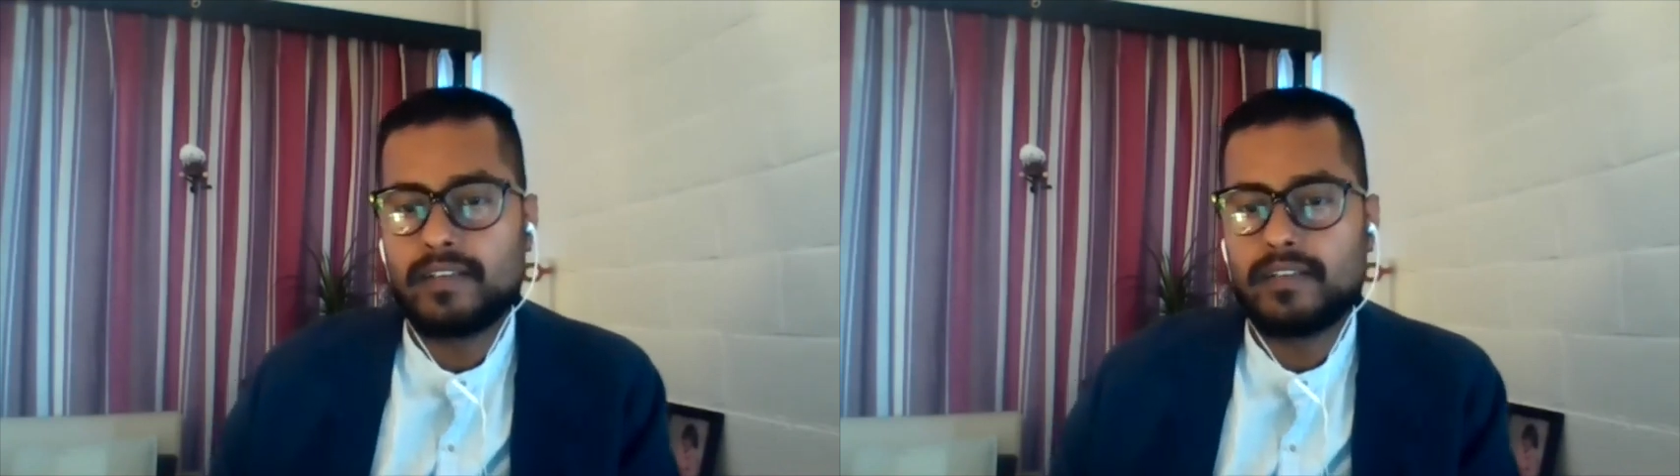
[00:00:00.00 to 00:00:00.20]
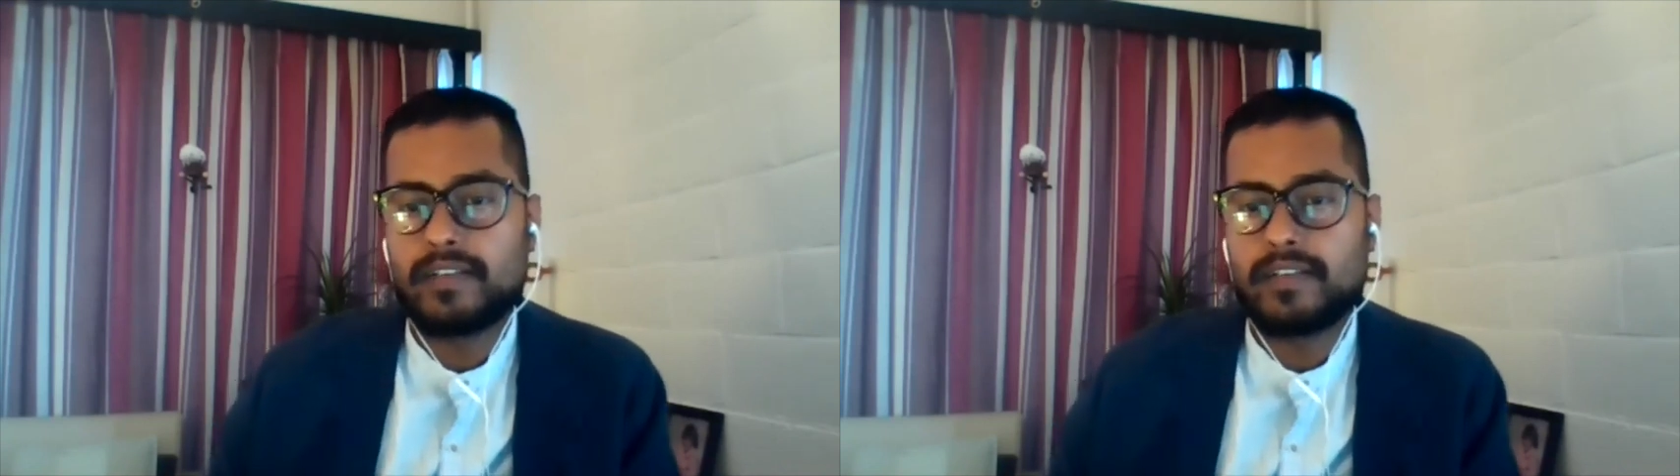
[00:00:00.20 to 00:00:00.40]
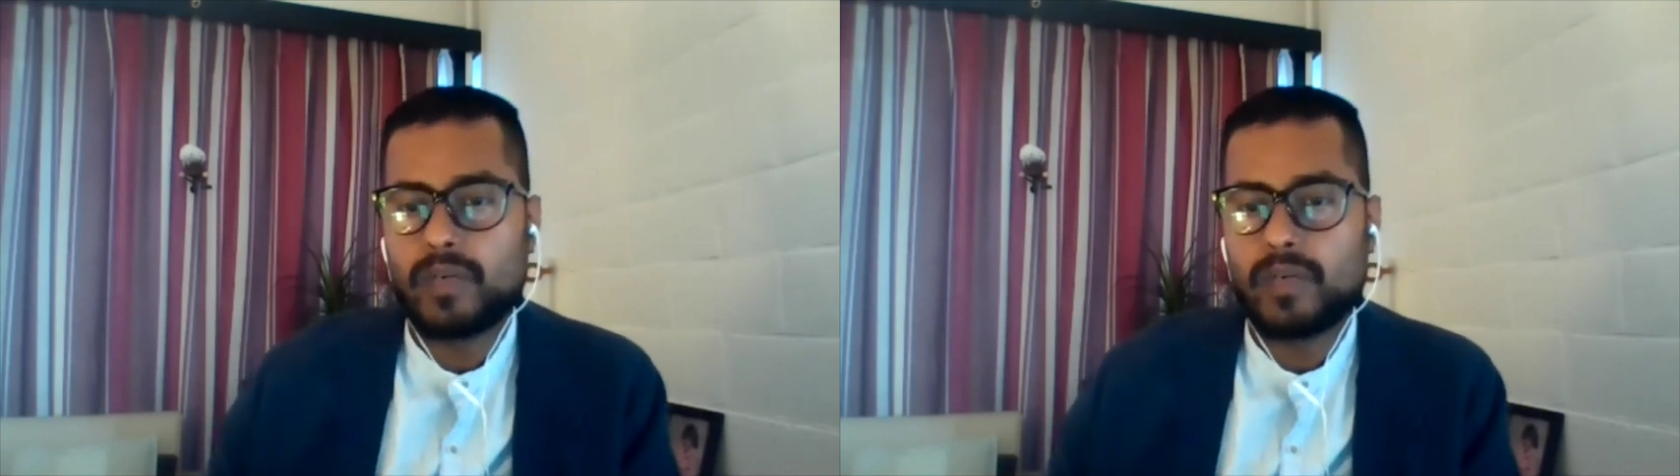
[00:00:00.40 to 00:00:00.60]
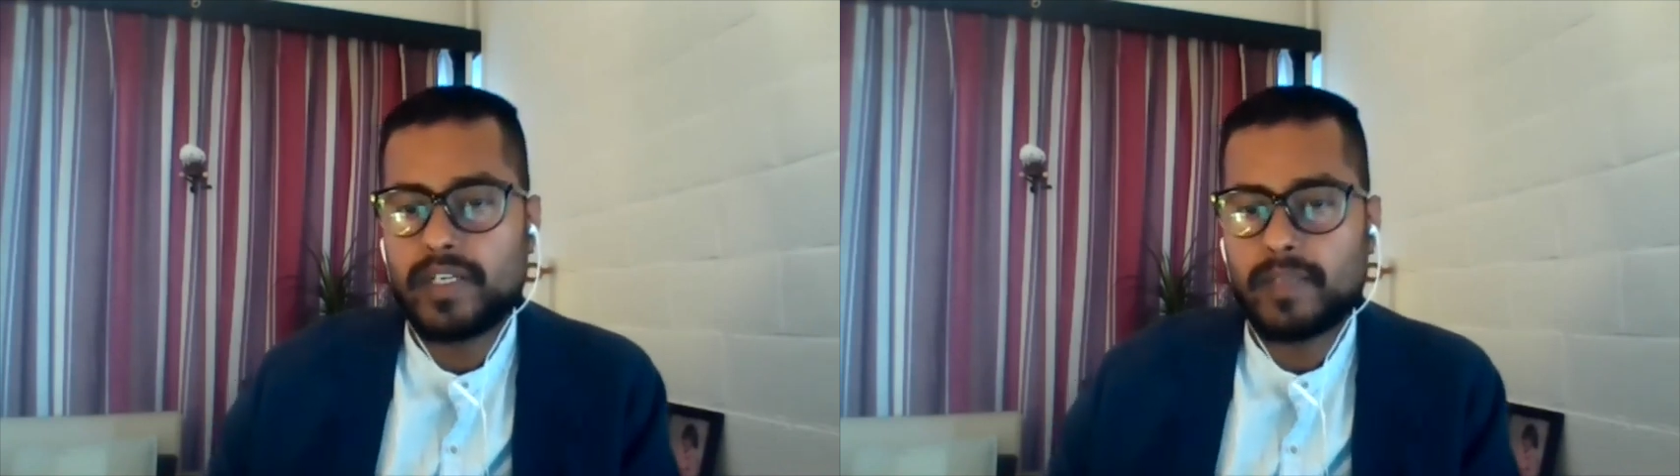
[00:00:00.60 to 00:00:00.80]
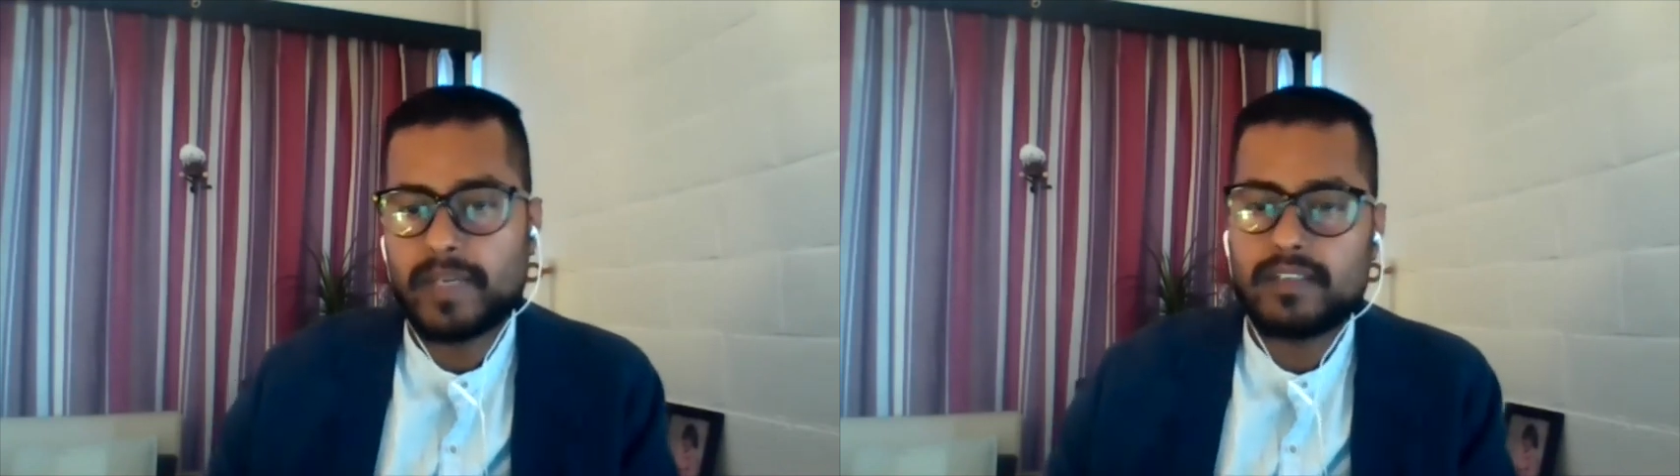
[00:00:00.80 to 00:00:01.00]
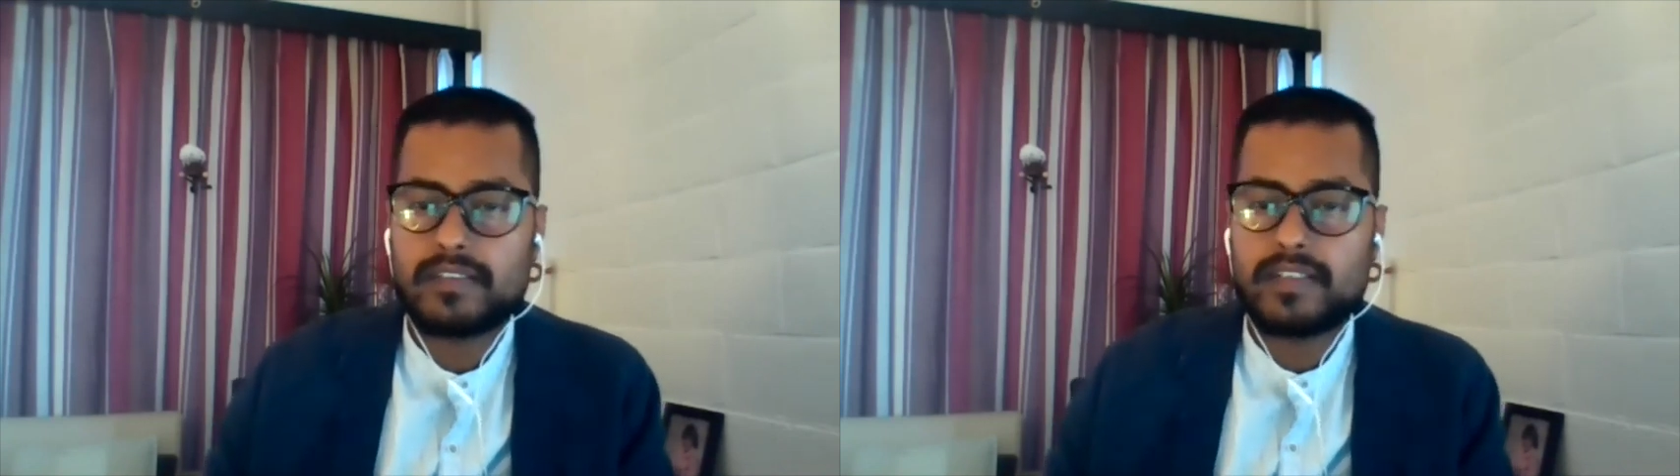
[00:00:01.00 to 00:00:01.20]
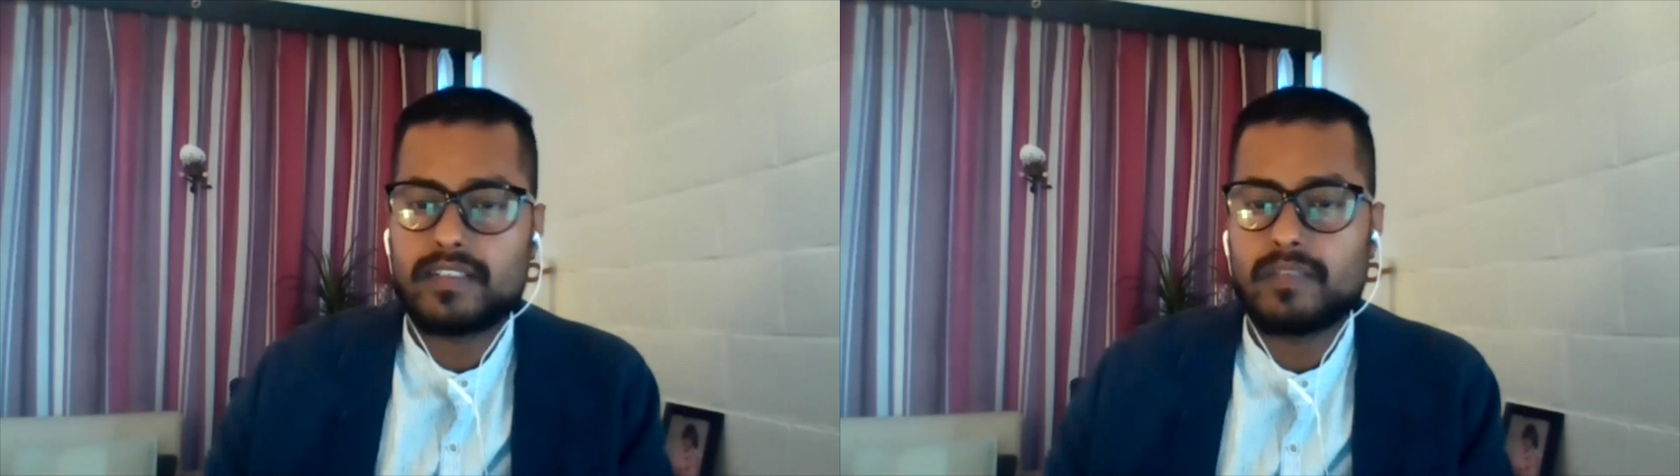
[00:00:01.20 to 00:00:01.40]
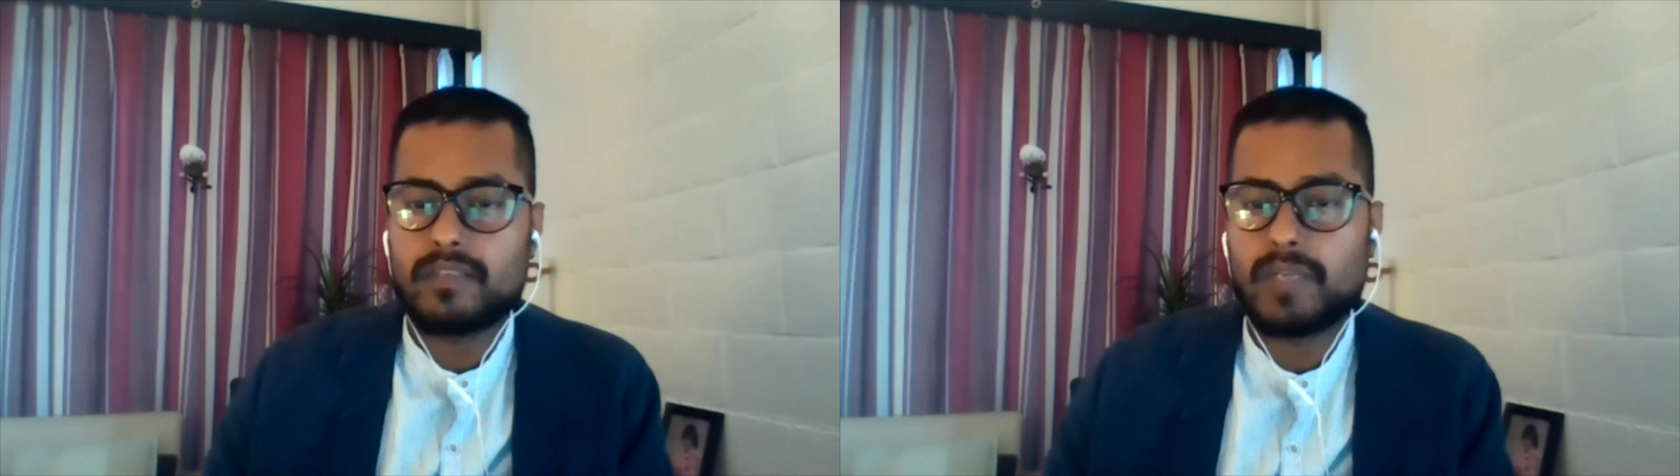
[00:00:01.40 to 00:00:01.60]
regulating metal stress
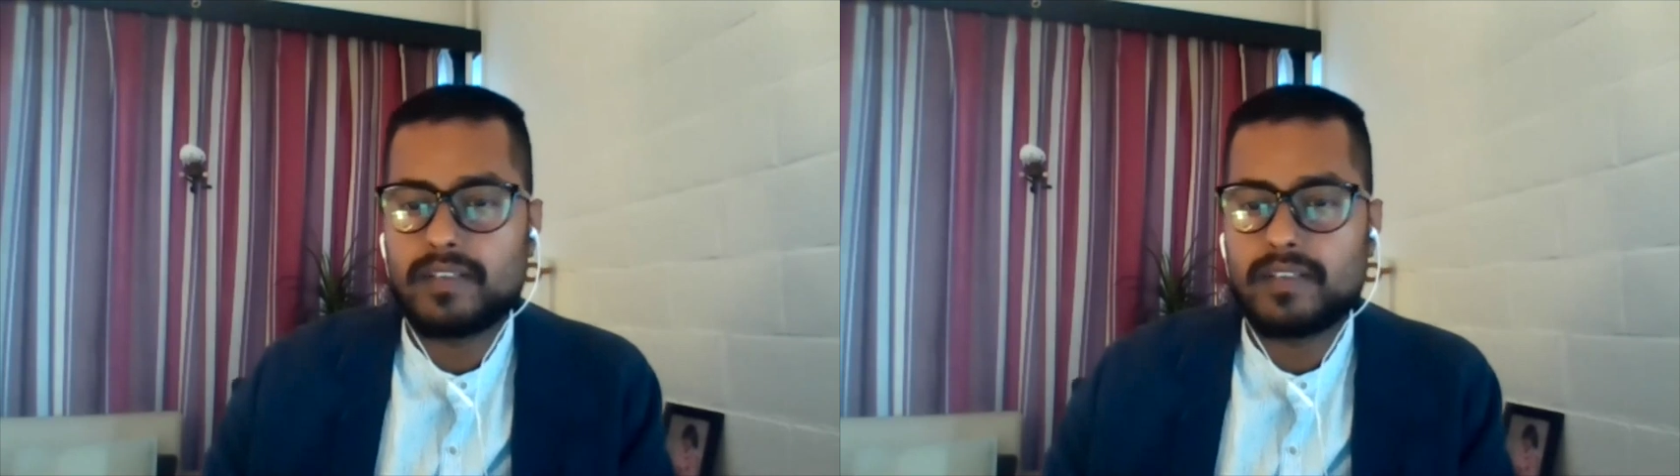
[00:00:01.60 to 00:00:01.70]
in plant.